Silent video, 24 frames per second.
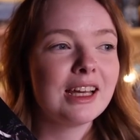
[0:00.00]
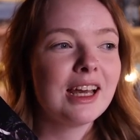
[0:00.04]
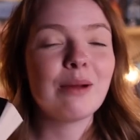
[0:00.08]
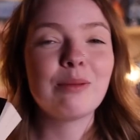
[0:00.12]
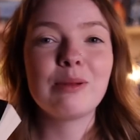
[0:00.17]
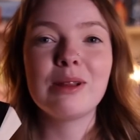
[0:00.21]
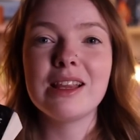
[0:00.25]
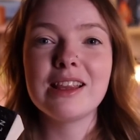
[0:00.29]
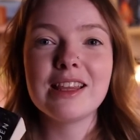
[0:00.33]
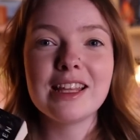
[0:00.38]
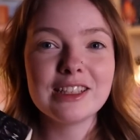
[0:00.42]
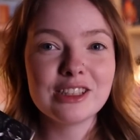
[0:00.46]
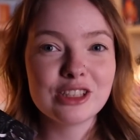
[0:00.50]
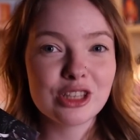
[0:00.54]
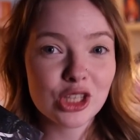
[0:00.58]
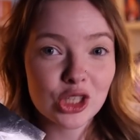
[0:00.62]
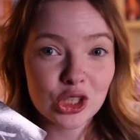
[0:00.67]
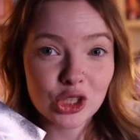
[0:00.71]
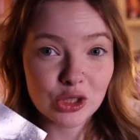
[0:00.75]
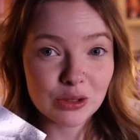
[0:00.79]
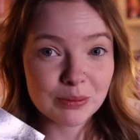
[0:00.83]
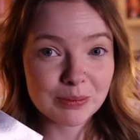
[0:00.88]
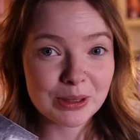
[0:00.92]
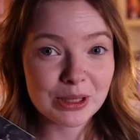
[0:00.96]
I really liked the
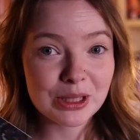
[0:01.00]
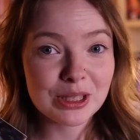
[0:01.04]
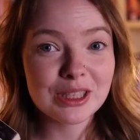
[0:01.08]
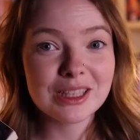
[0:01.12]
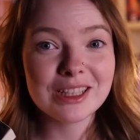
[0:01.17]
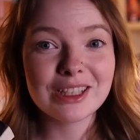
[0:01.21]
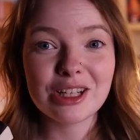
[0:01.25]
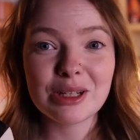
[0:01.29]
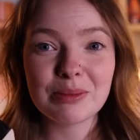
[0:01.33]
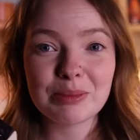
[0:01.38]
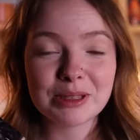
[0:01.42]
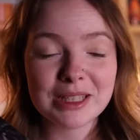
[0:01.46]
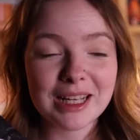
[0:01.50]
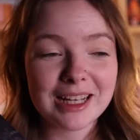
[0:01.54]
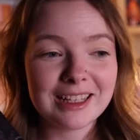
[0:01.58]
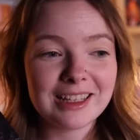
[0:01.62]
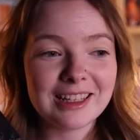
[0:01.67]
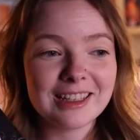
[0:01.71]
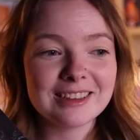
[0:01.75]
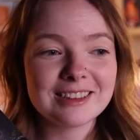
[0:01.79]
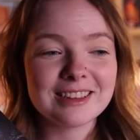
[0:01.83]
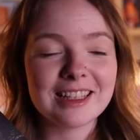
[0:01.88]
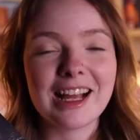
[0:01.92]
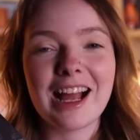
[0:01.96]
humor in our
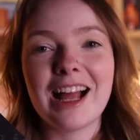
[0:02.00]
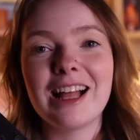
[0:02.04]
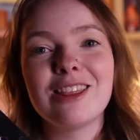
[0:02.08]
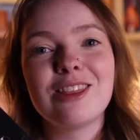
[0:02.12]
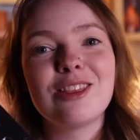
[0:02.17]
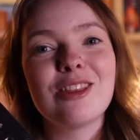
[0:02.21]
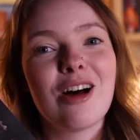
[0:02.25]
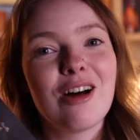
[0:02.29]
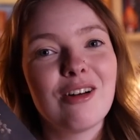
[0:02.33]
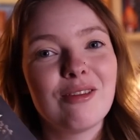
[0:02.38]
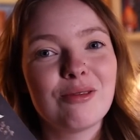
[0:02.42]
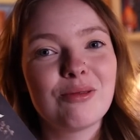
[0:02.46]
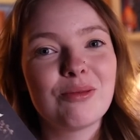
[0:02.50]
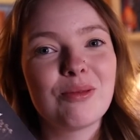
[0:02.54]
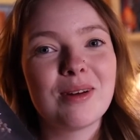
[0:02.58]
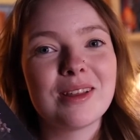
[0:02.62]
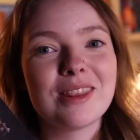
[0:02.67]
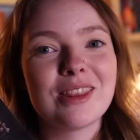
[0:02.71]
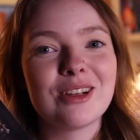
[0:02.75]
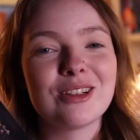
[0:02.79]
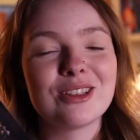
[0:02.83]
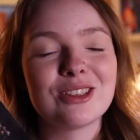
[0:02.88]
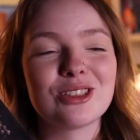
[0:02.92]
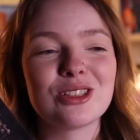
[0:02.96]
protagonist. Like, I love when
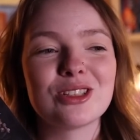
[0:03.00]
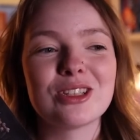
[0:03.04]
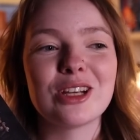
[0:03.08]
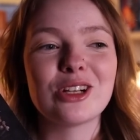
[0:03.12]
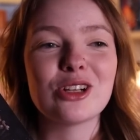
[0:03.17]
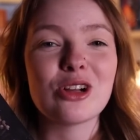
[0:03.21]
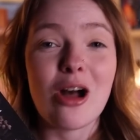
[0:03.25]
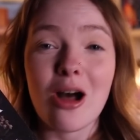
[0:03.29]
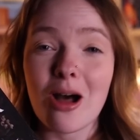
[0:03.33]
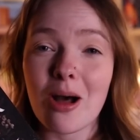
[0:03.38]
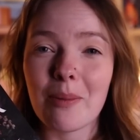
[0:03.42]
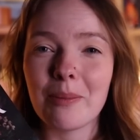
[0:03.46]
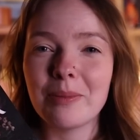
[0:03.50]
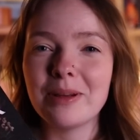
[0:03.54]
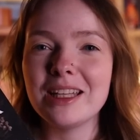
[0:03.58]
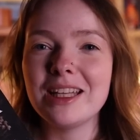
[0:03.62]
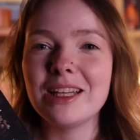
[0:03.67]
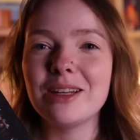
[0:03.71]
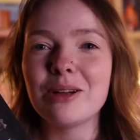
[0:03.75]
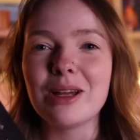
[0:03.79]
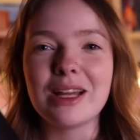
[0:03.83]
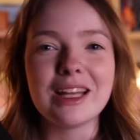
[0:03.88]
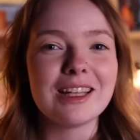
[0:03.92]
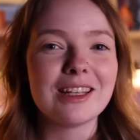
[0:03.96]
there's just, like,
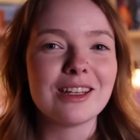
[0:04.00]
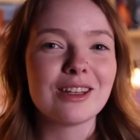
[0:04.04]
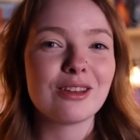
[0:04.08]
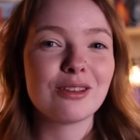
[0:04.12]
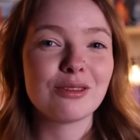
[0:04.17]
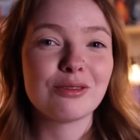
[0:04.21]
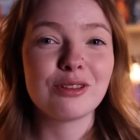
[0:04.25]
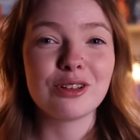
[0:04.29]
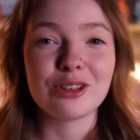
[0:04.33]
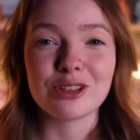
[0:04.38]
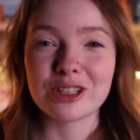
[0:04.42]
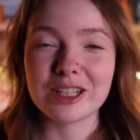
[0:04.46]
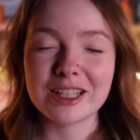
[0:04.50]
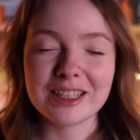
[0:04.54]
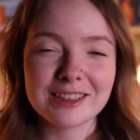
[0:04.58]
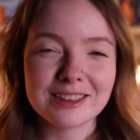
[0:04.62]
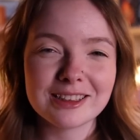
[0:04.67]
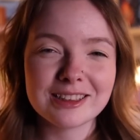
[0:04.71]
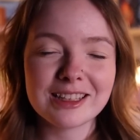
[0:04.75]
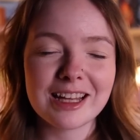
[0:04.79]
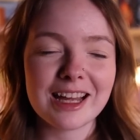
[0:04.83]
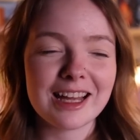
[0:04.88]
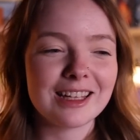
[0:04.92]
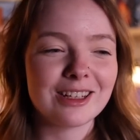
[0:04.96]
comedy in the
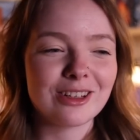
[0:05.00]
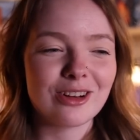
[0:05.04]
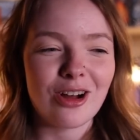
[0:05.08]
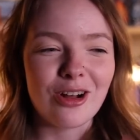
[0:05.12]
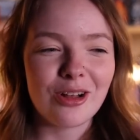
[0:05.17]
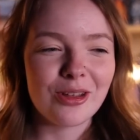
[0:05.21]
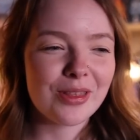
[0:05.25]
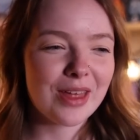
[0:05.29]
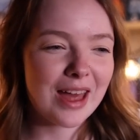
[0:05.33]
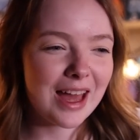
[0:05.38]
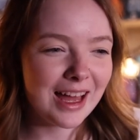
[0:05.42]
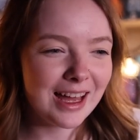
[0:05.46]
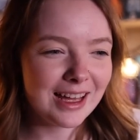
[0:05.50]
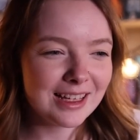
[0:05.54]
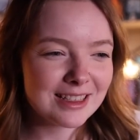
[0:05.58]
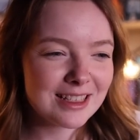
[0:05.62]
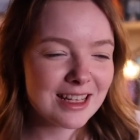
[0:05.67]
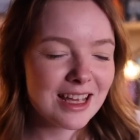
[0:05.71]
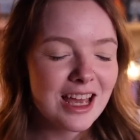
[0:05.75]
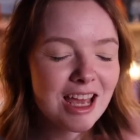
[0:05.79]
flirting and all that.